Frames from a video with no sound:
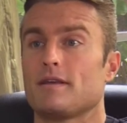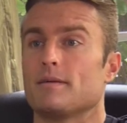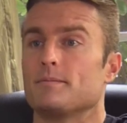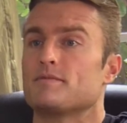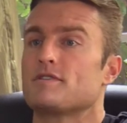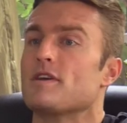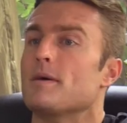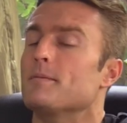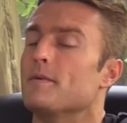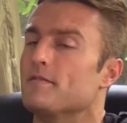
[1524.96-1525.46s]
I'm,
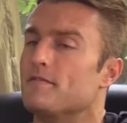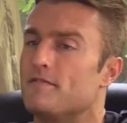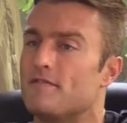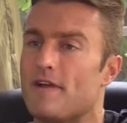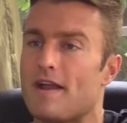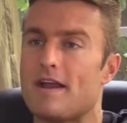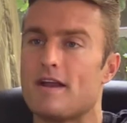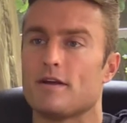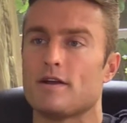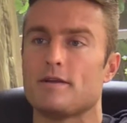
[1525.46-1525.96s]
I'm a
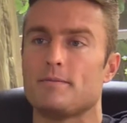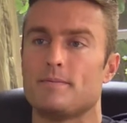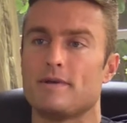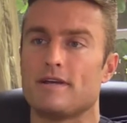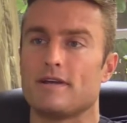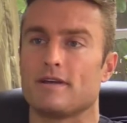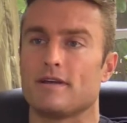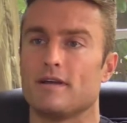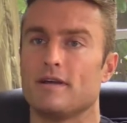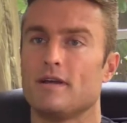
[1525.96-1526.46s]
very
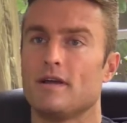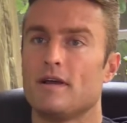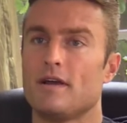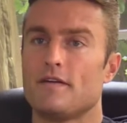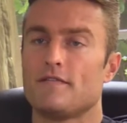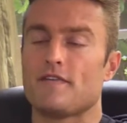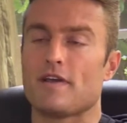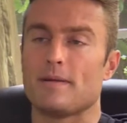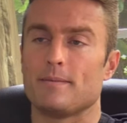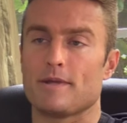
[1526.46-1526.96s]
big
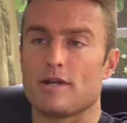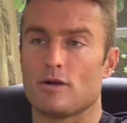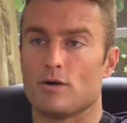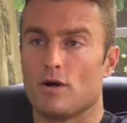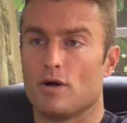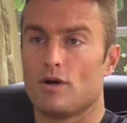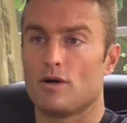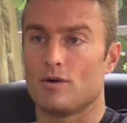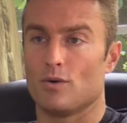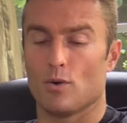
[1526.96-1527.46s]
family
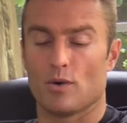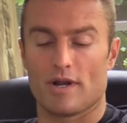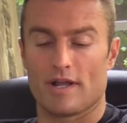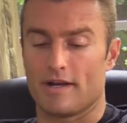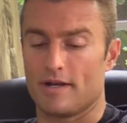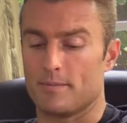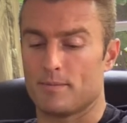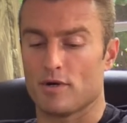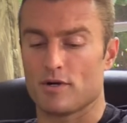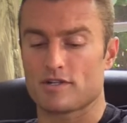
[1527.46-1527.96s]

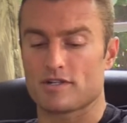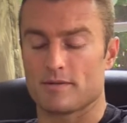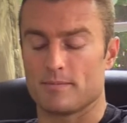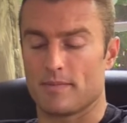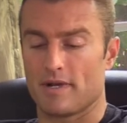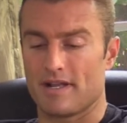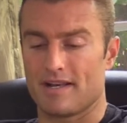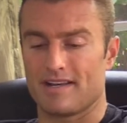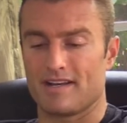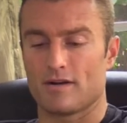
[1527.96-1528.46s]
oriented person,
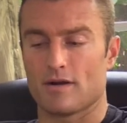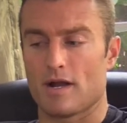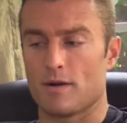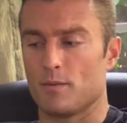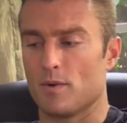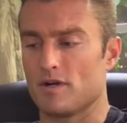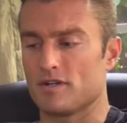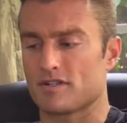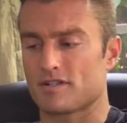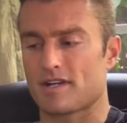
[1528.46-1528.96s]
but in here I
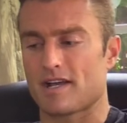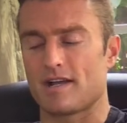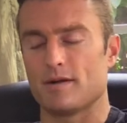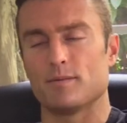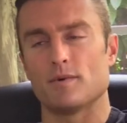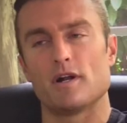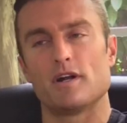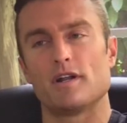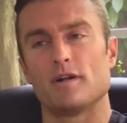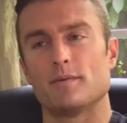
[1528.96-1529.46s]
was kind
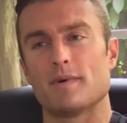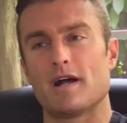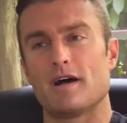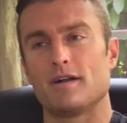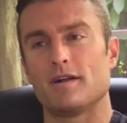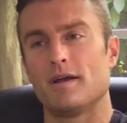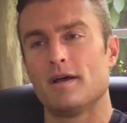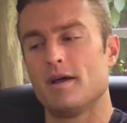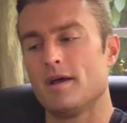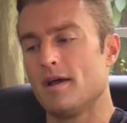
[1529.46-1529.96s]
of running
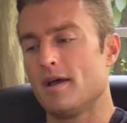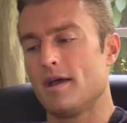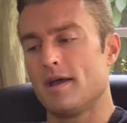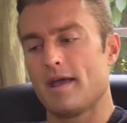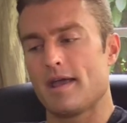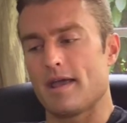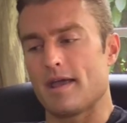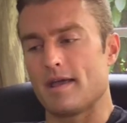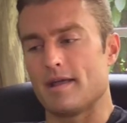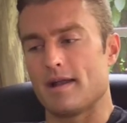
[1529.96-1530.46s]
around,
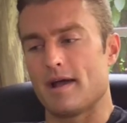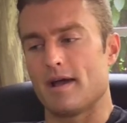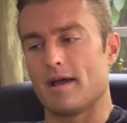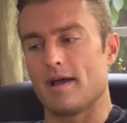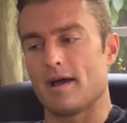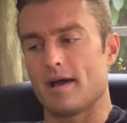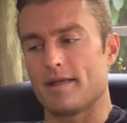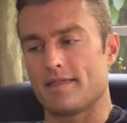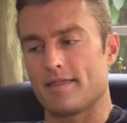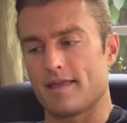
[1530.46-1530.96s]
and
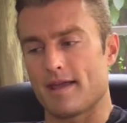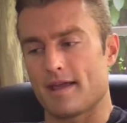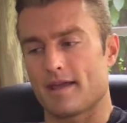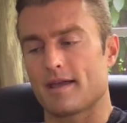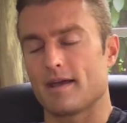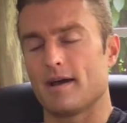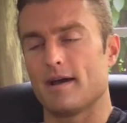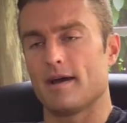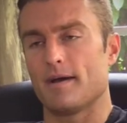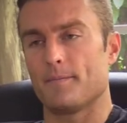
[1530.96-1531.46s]
I, I
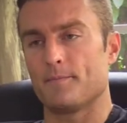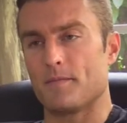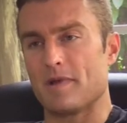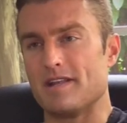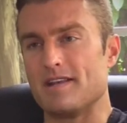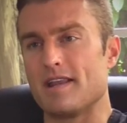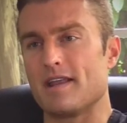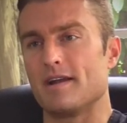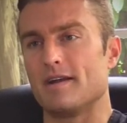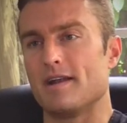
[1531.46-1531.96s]
think um,
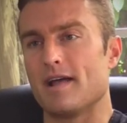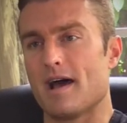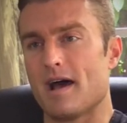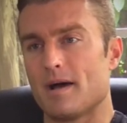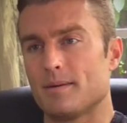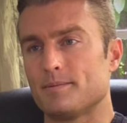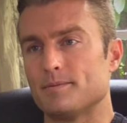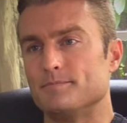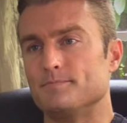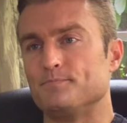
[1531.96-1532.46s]
it needed to
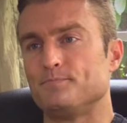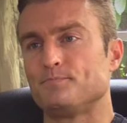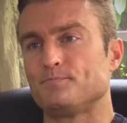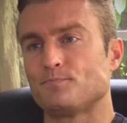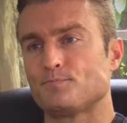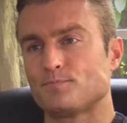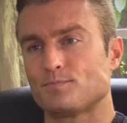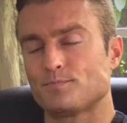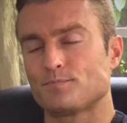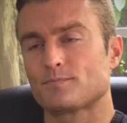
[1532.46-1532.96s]
happen.
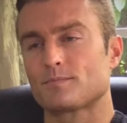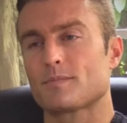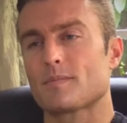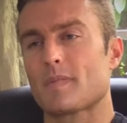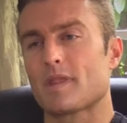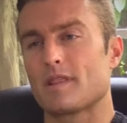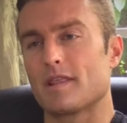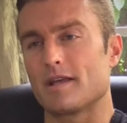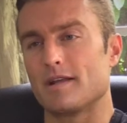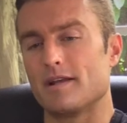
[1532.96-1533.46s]

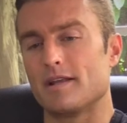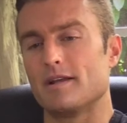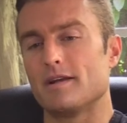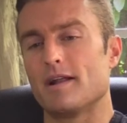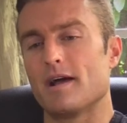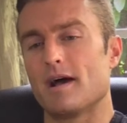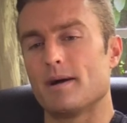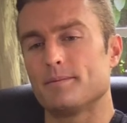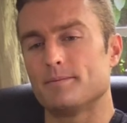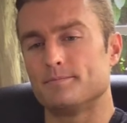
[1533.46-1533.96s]
I think it needed
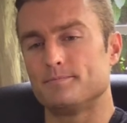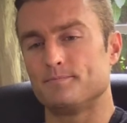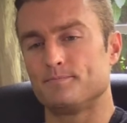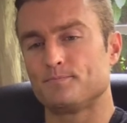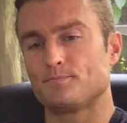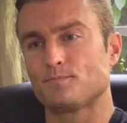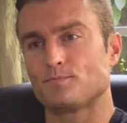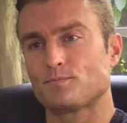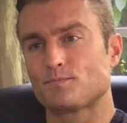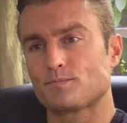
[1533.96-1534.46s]
to happen.
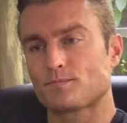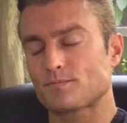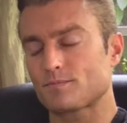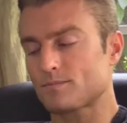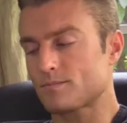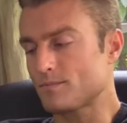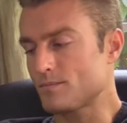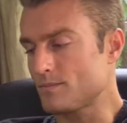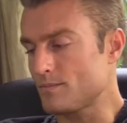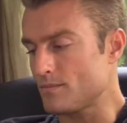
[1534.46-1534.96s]

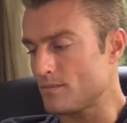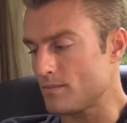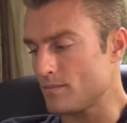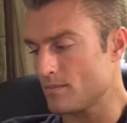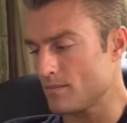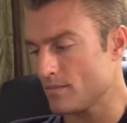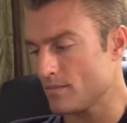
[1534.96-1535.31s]
So,